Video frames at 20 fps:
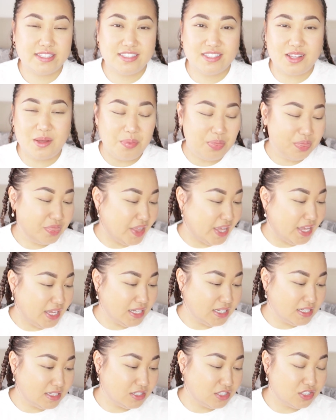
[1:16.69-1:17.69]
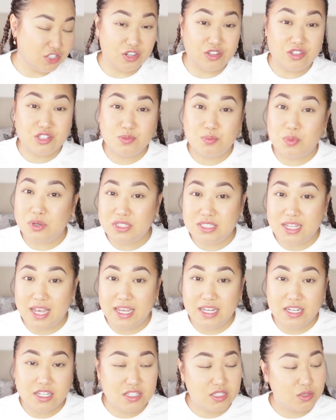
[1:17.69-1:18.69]
something, I don't know,
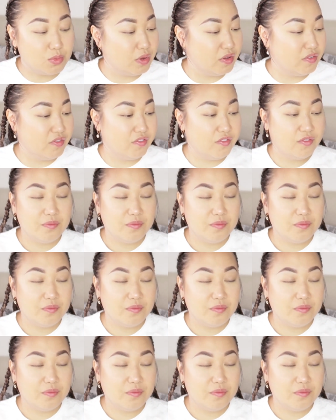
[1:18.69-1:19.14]
spontaneous with